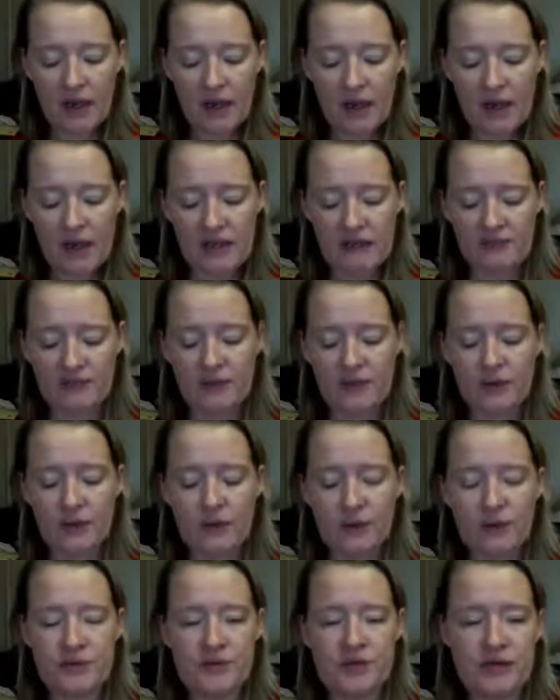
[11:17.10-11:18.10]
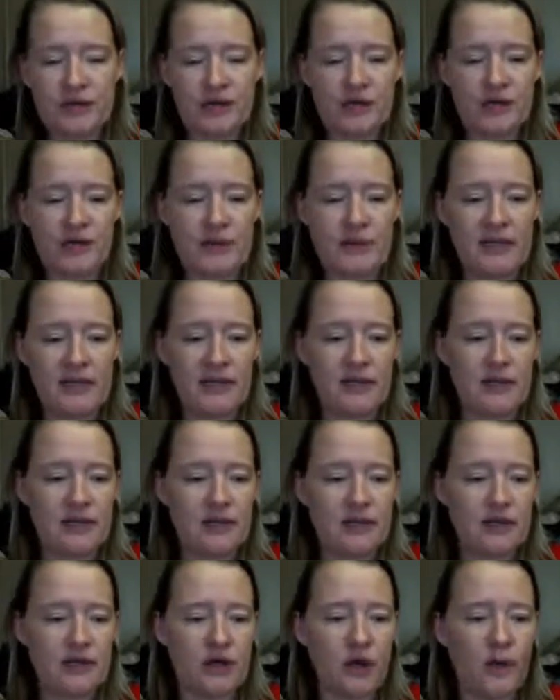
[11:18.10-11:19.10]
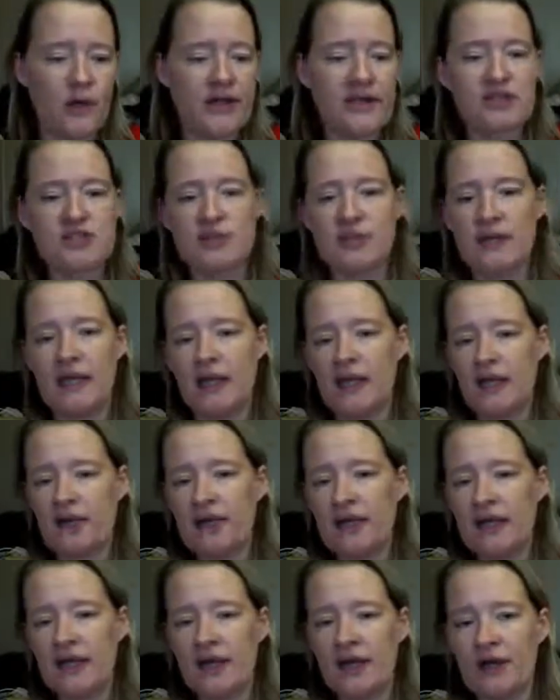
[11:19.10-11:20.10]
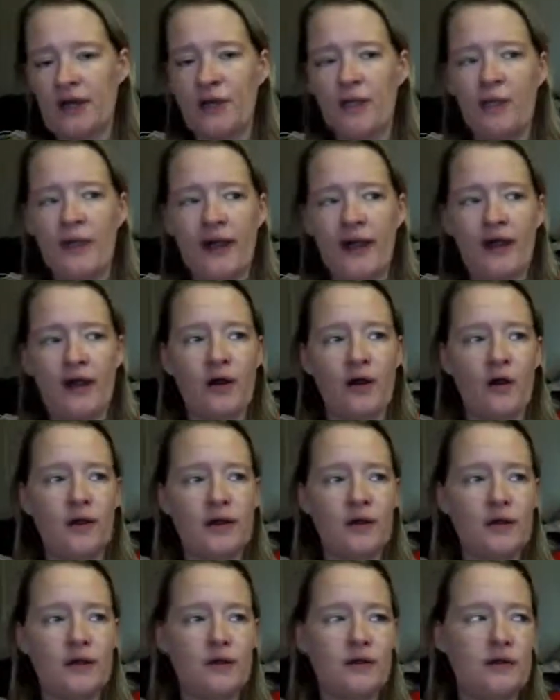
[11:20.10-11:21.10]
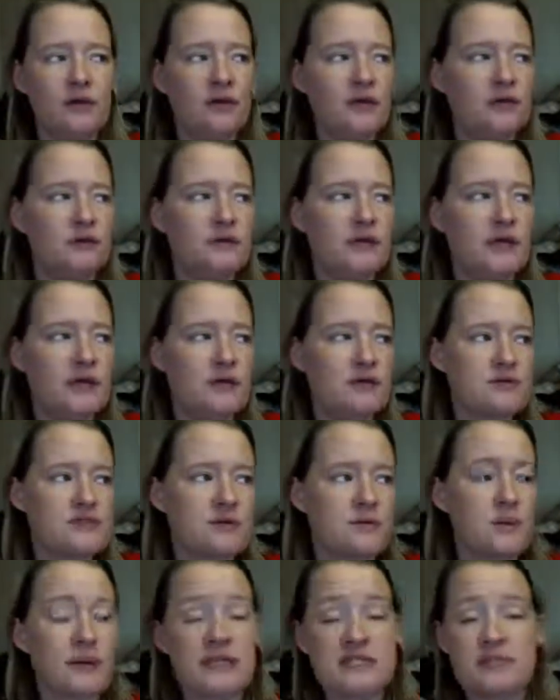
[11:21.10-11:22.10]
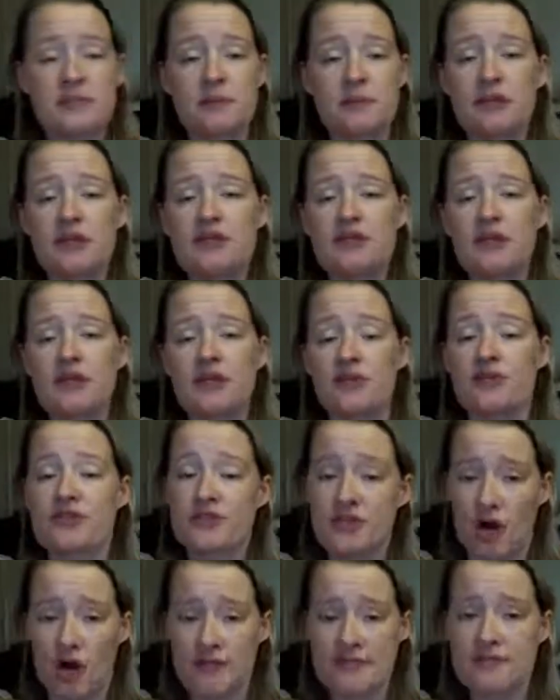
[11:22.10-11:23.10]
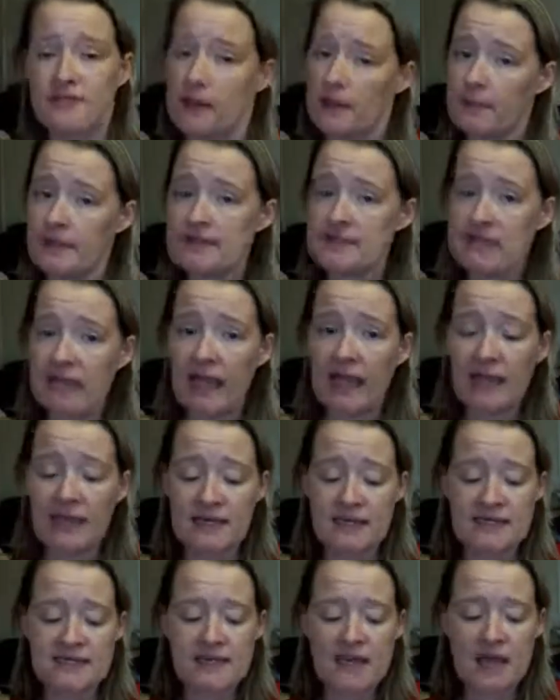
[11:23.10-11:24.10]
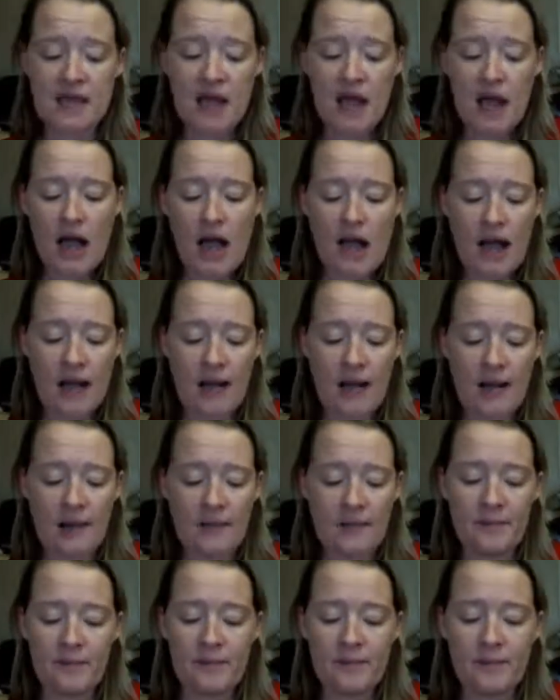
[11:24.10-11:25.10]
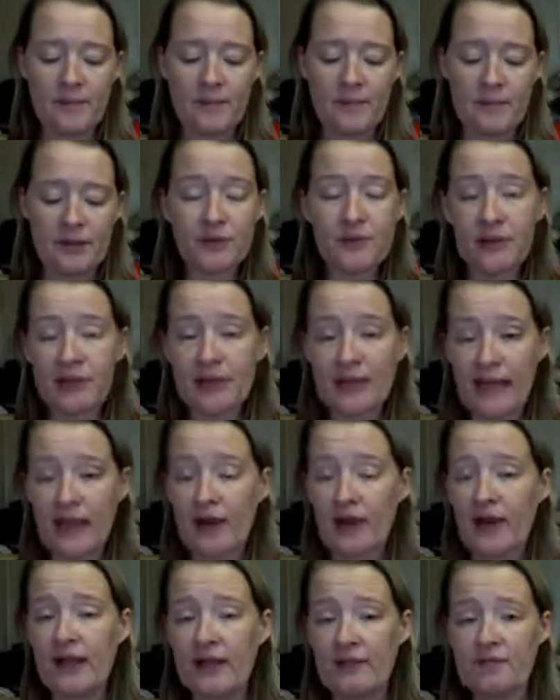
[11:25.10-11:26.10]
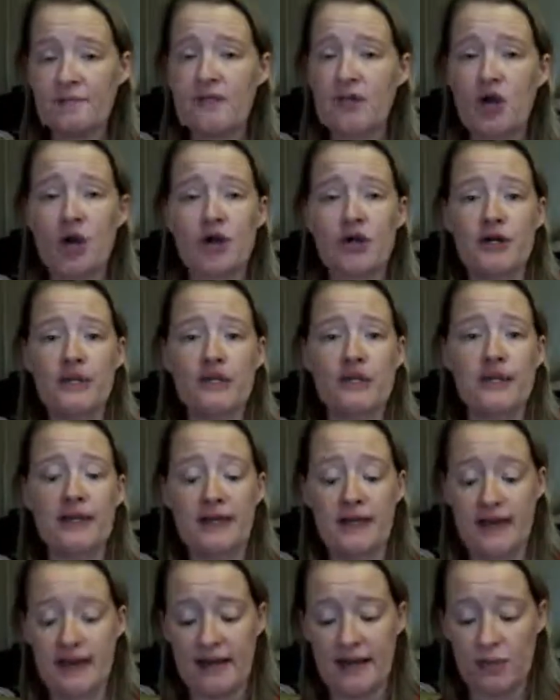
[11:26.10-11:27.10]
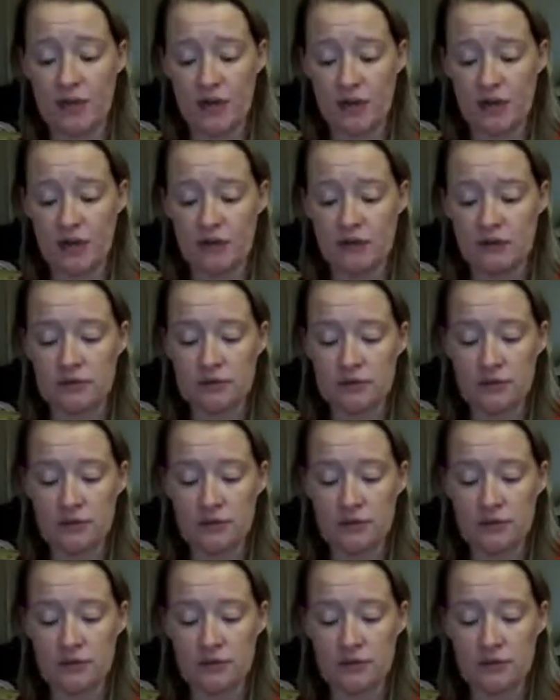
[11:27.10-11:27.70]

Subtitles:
If you think you're going to be going into an area where there's a possibility that your thoughts might be scanned, you can carry the carnelian, and it will